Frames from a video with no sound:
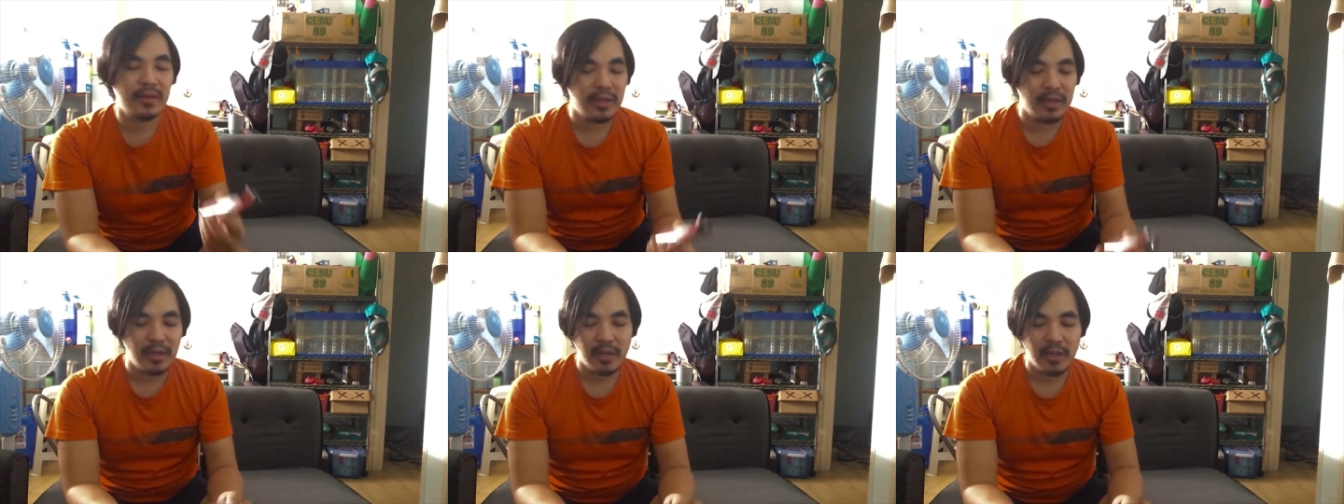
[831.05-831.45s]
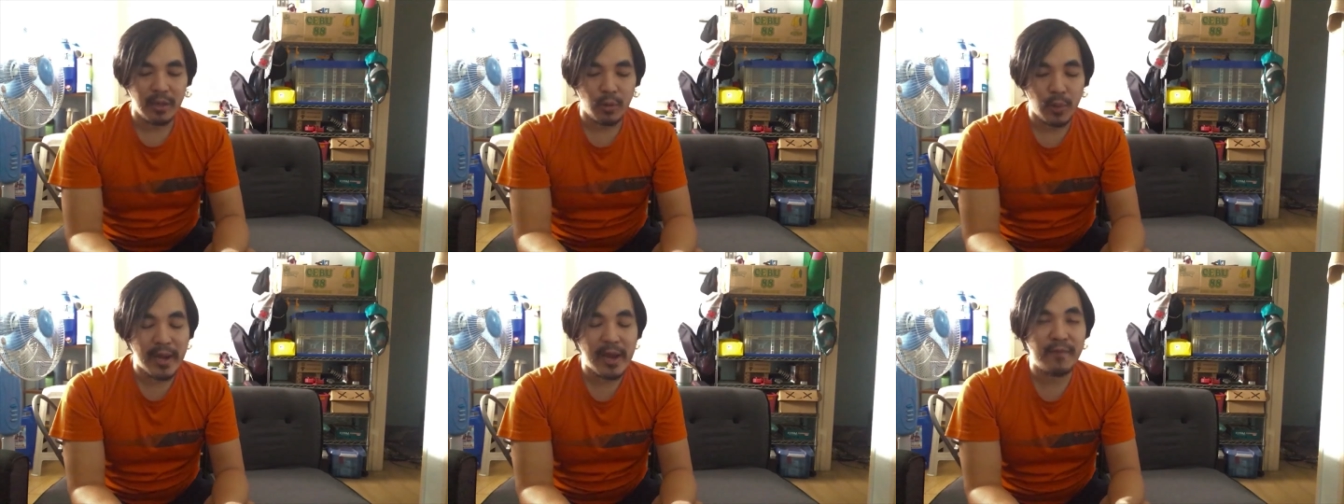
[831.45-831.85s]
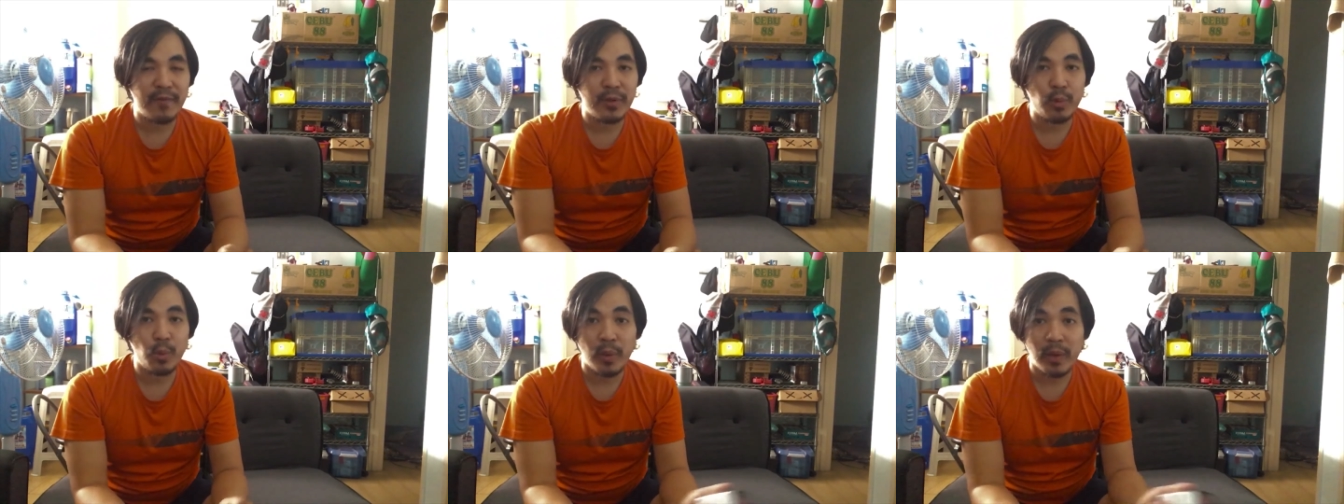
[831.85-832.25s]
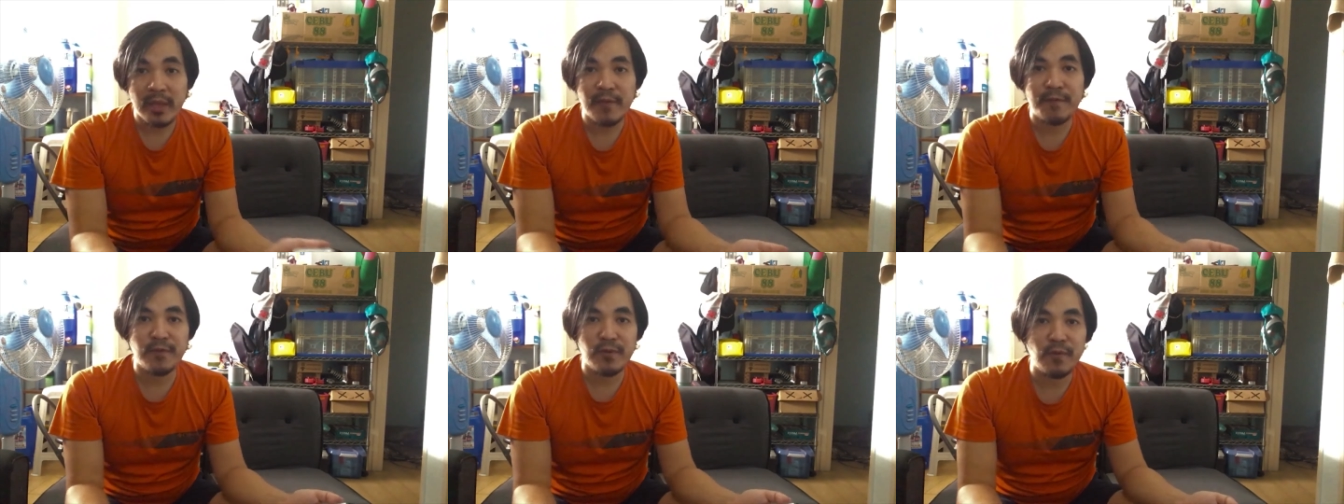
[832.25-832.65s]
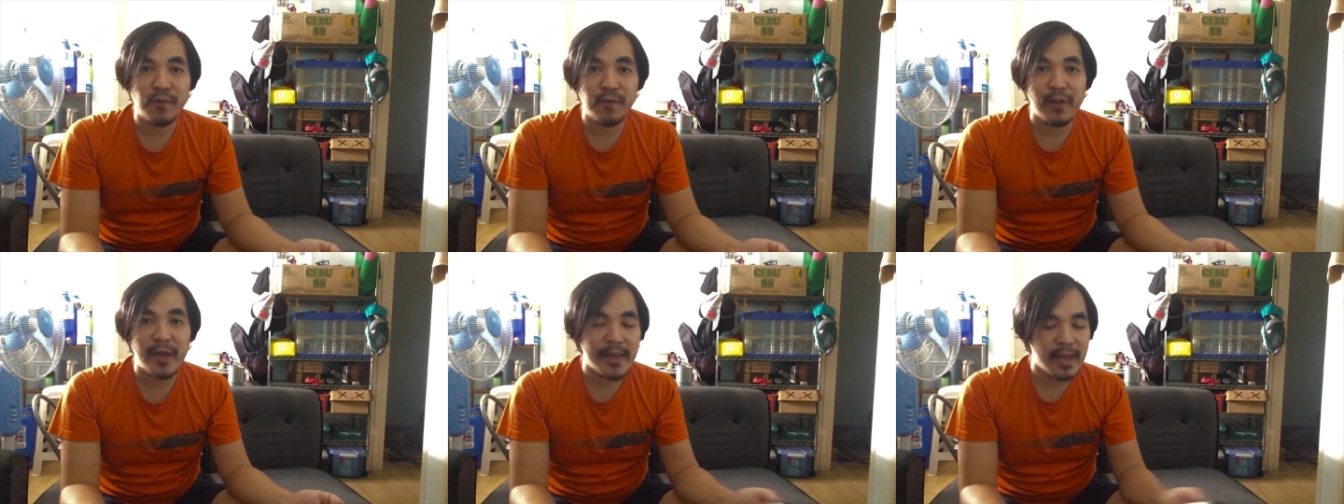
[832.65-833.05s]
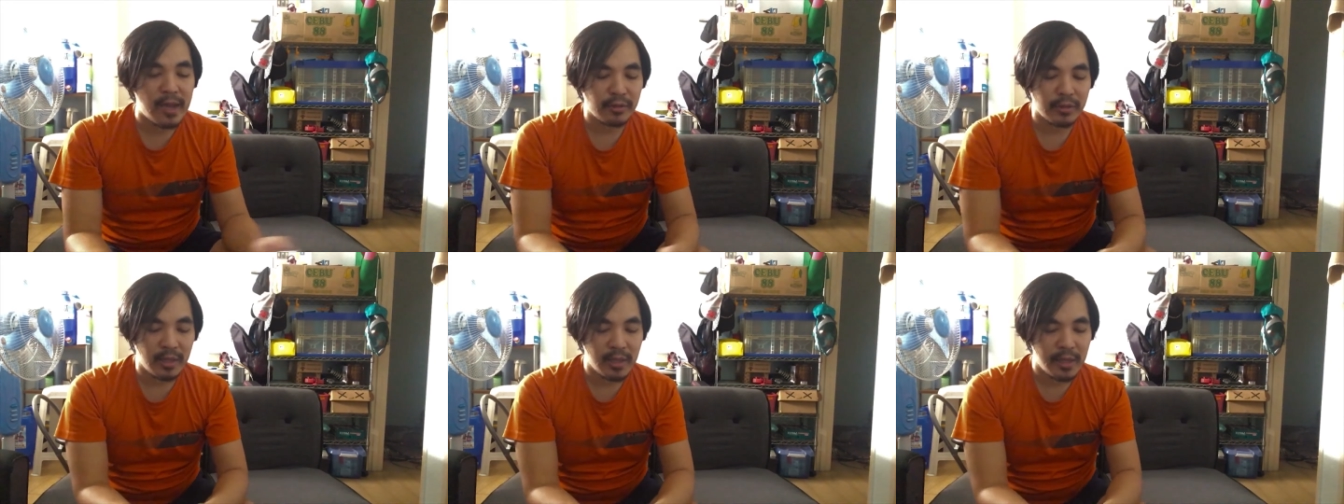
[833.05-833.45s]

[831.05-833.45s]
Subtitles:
If you fly out a lot,